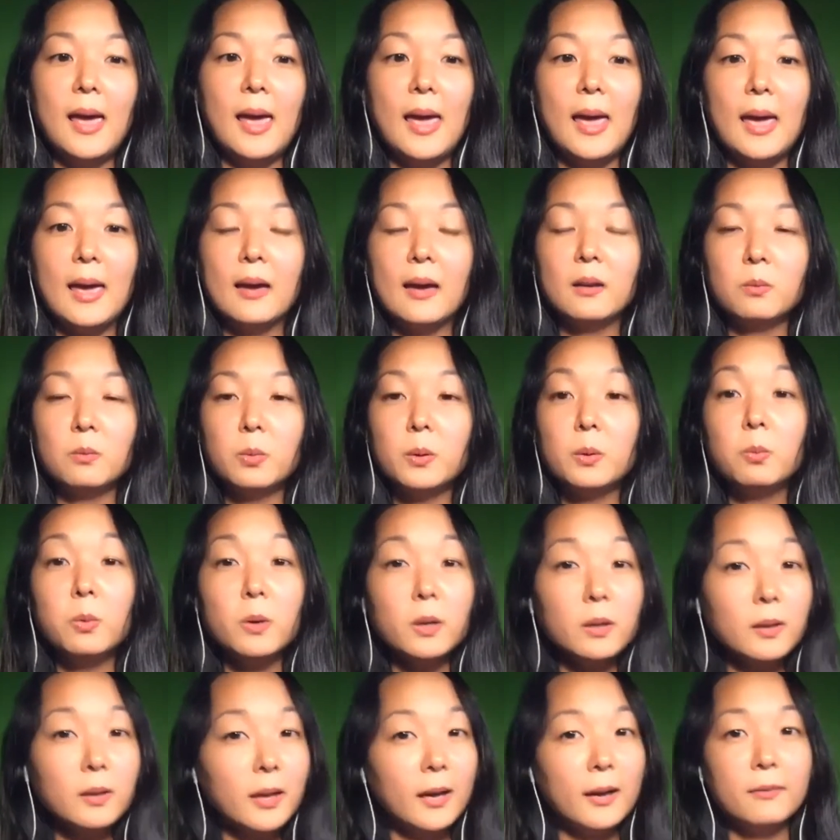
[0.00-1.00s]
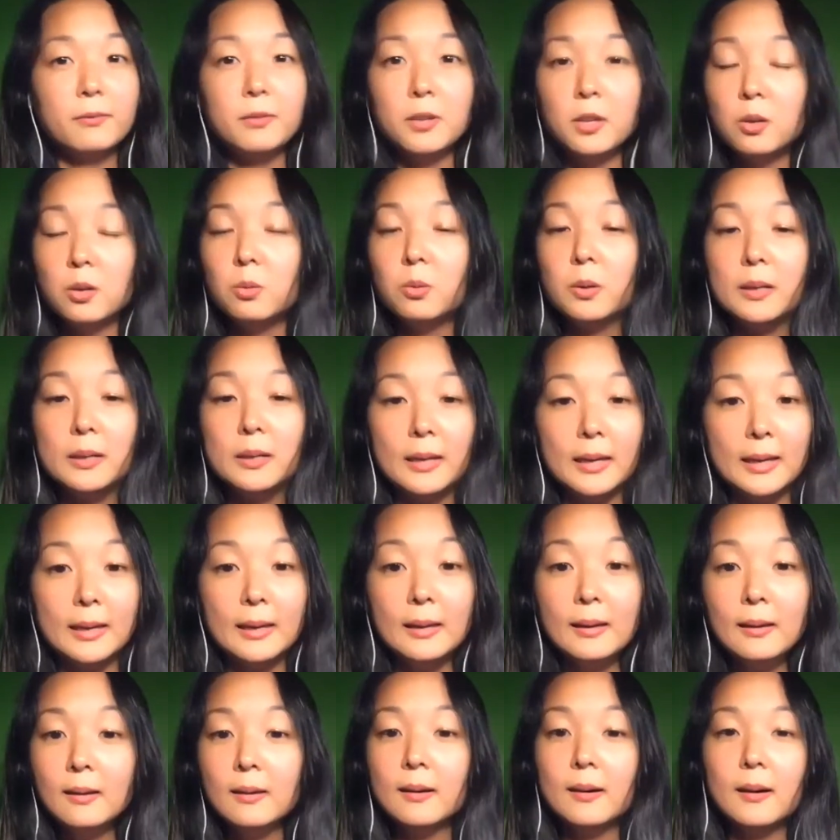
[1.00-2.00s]
And we will have Q&A
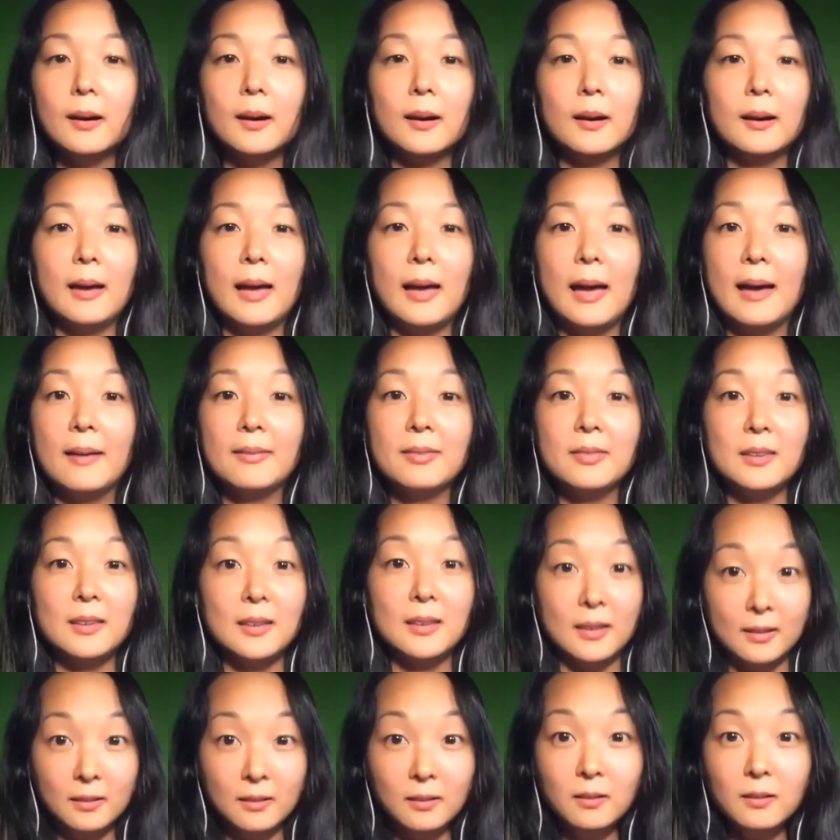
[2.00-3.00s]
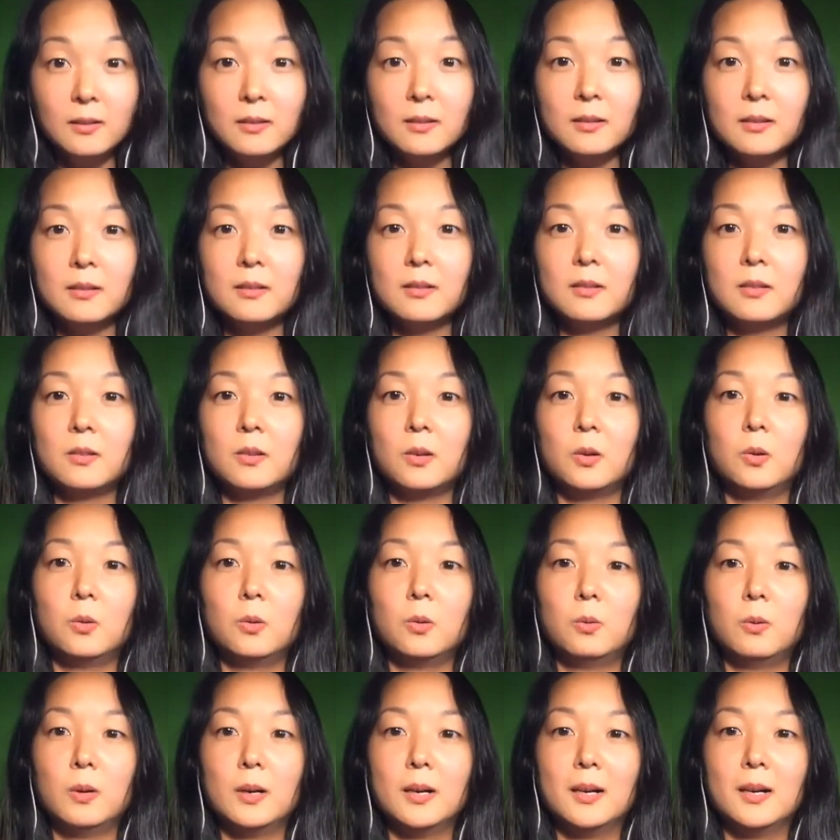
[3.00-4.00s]
at the end.
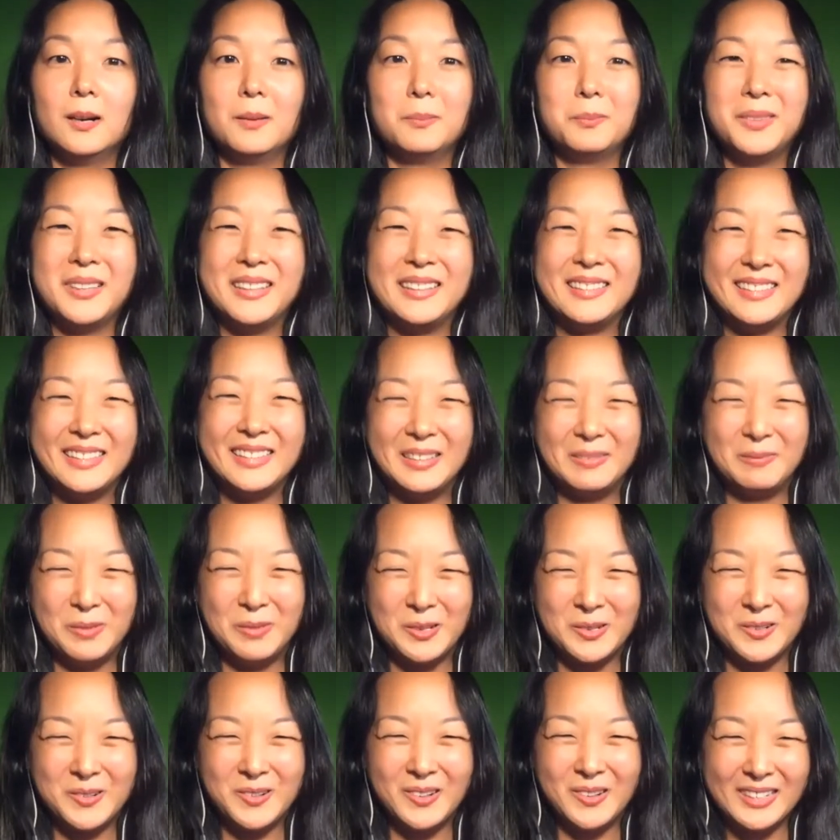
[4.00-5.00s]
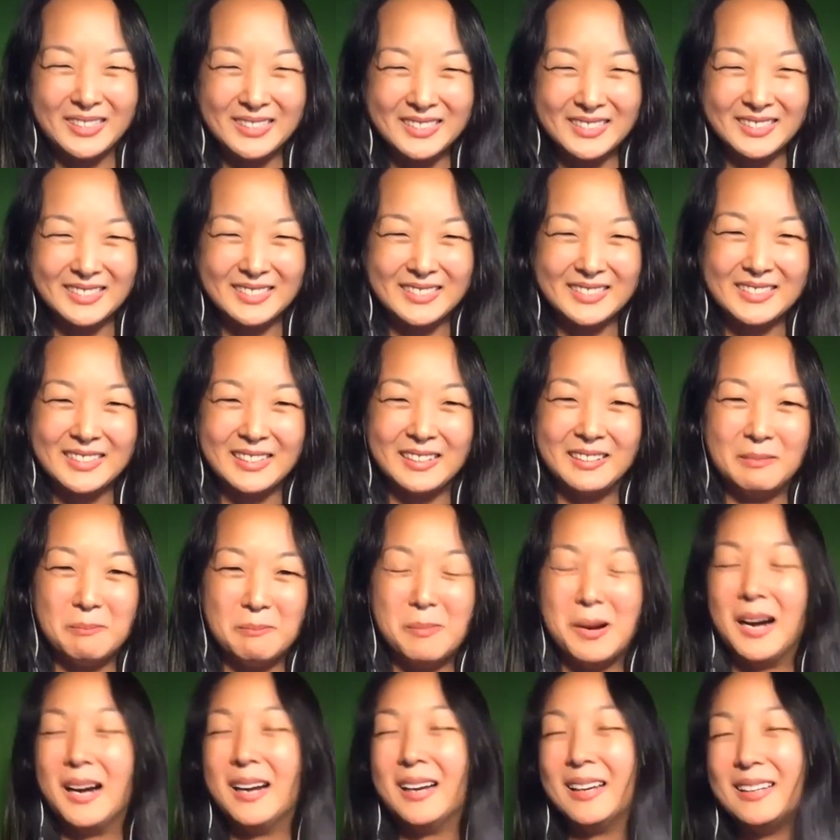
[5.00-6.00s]
So please keep your questions in
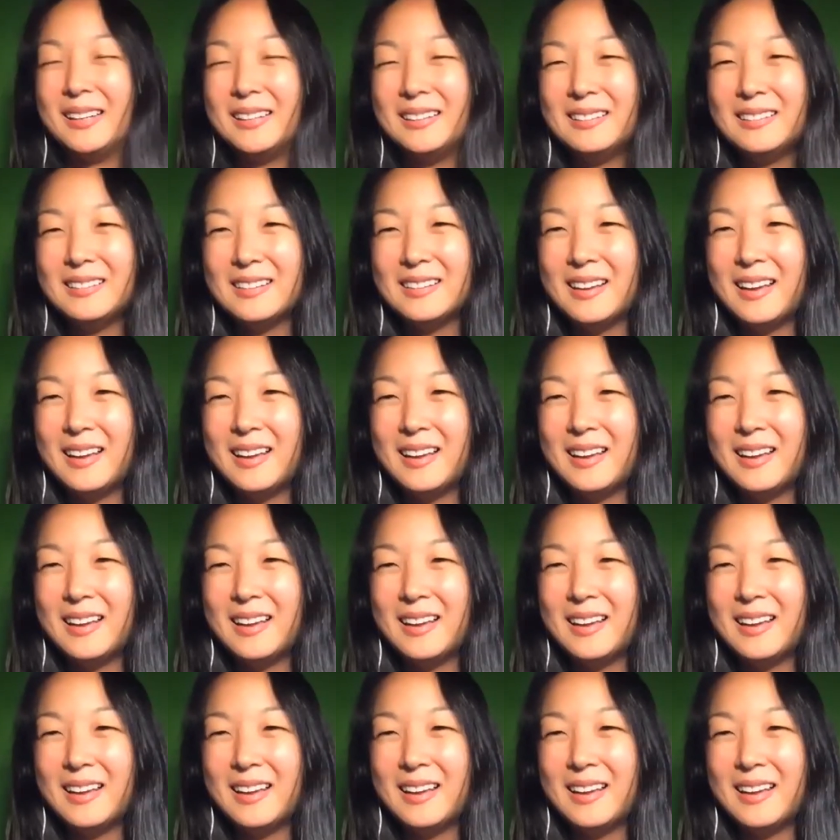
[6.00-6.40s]
mind.